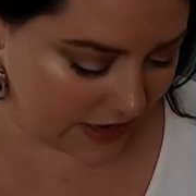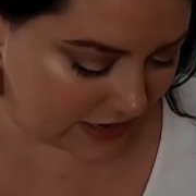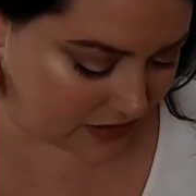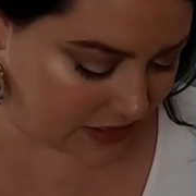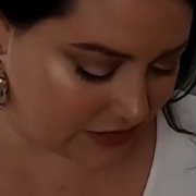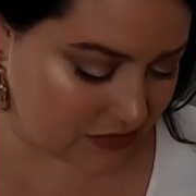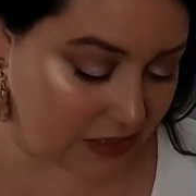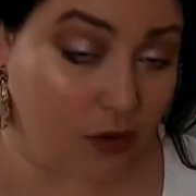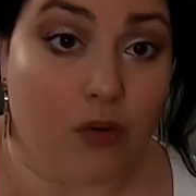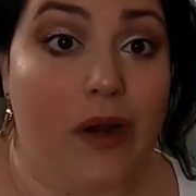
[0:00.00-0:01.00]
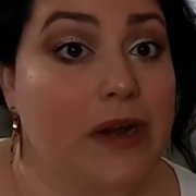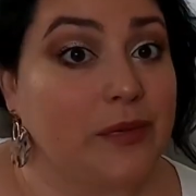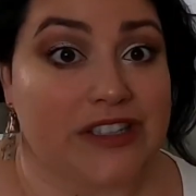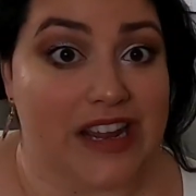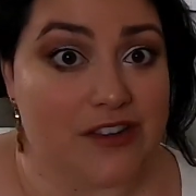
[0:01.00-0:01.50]
And it's
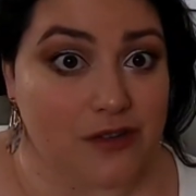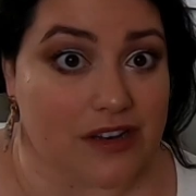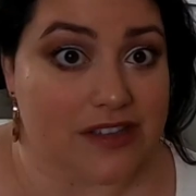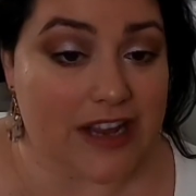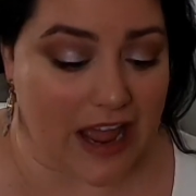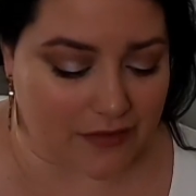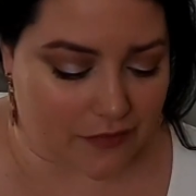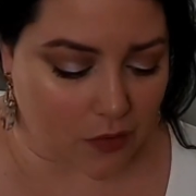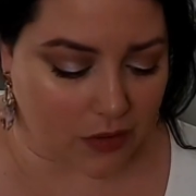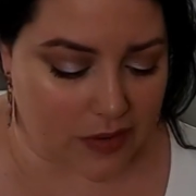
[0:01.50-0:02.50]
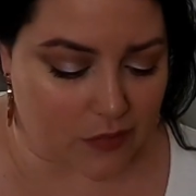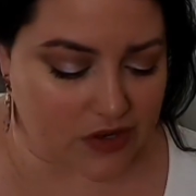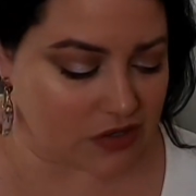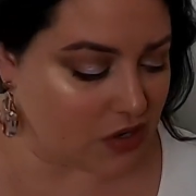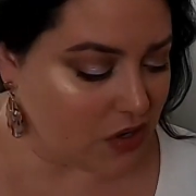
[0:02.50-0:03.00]
incredibly dangerous to have a vocal
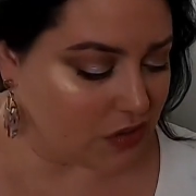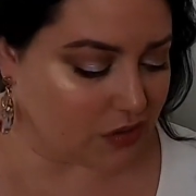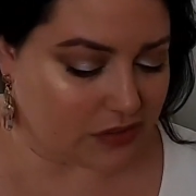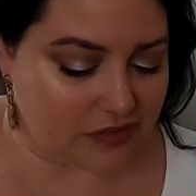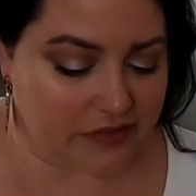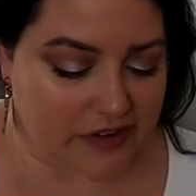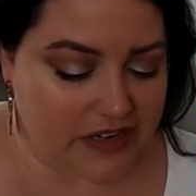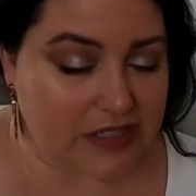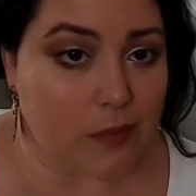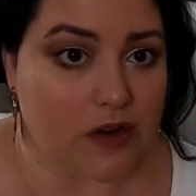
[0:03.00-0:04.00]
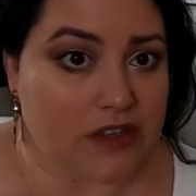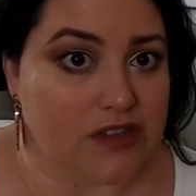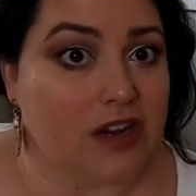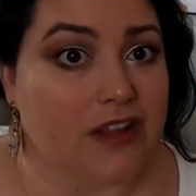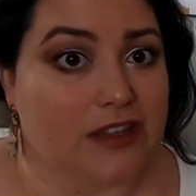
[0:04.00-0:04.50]
hemorrhage. So it's very smart that
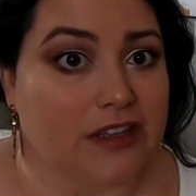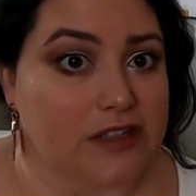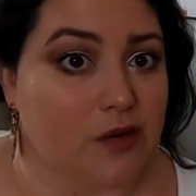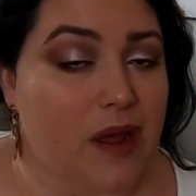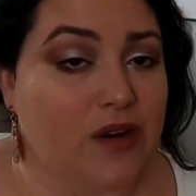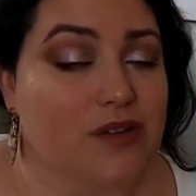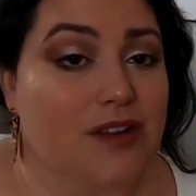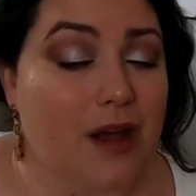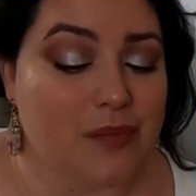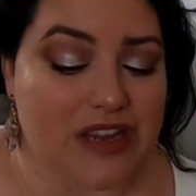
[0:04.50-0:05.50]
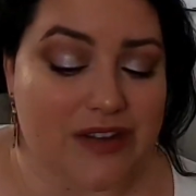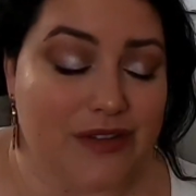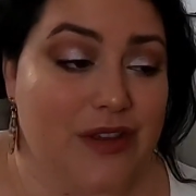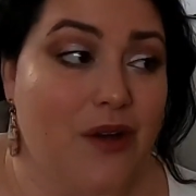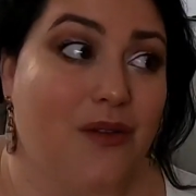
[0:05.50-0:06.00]
she got the laser microscopy,
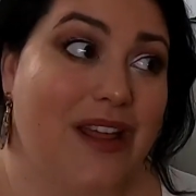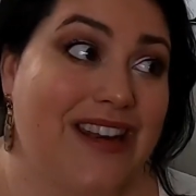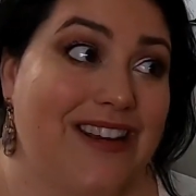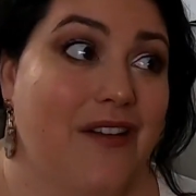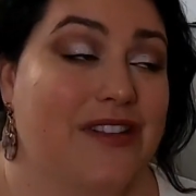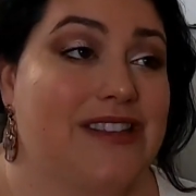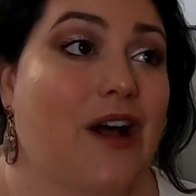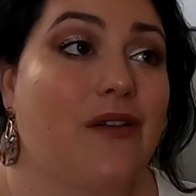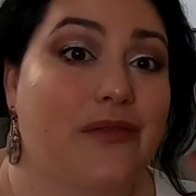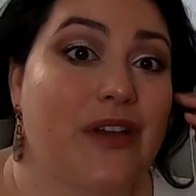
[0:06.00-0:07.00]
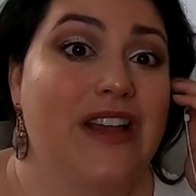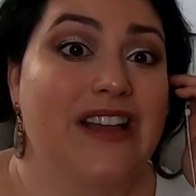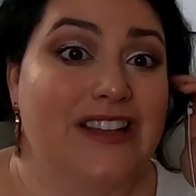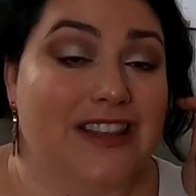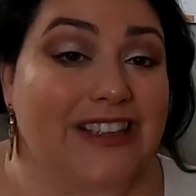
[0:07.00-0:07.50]
even though in and of itself,
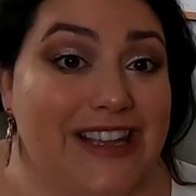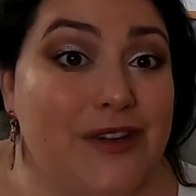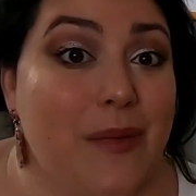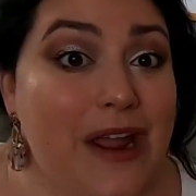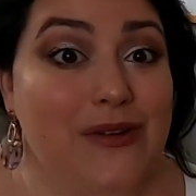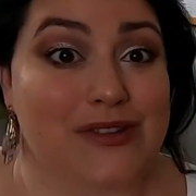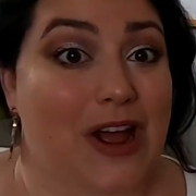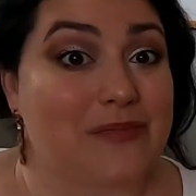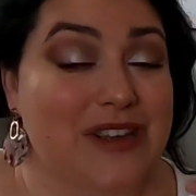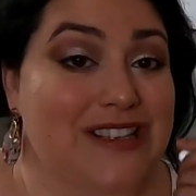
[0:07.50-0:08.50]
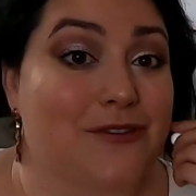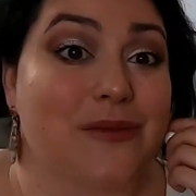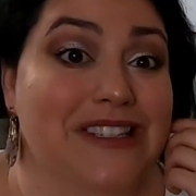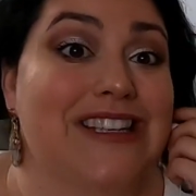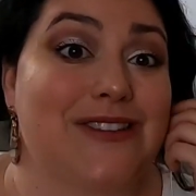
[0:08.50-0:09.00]
the laser microscopy is a
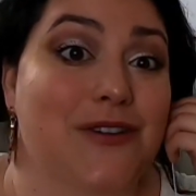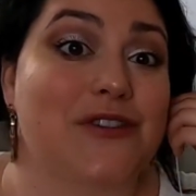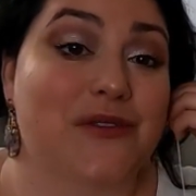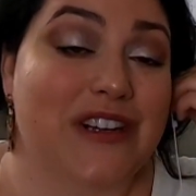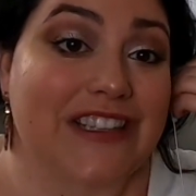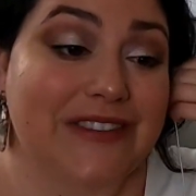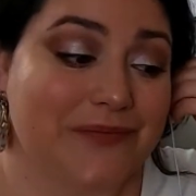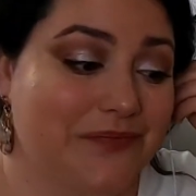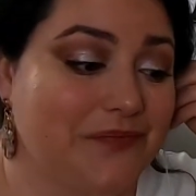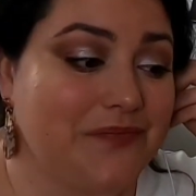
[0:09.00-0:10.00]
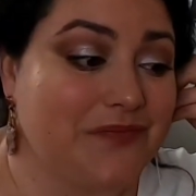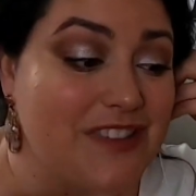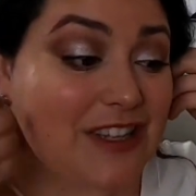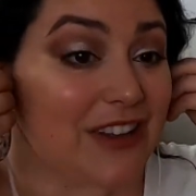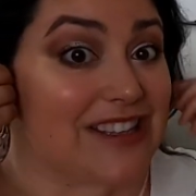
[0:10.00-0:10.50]
risky surgery.
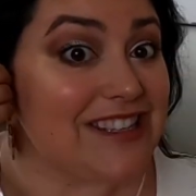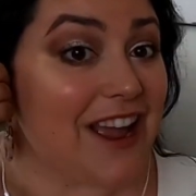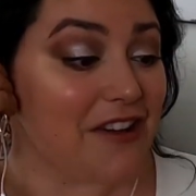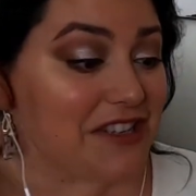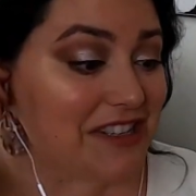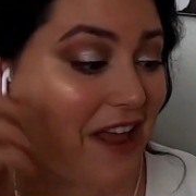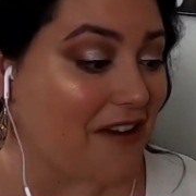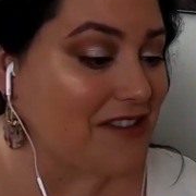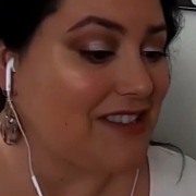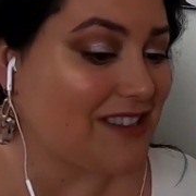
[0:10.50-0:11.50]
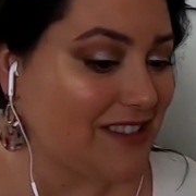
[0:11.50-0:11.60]
So let's see how she sounds.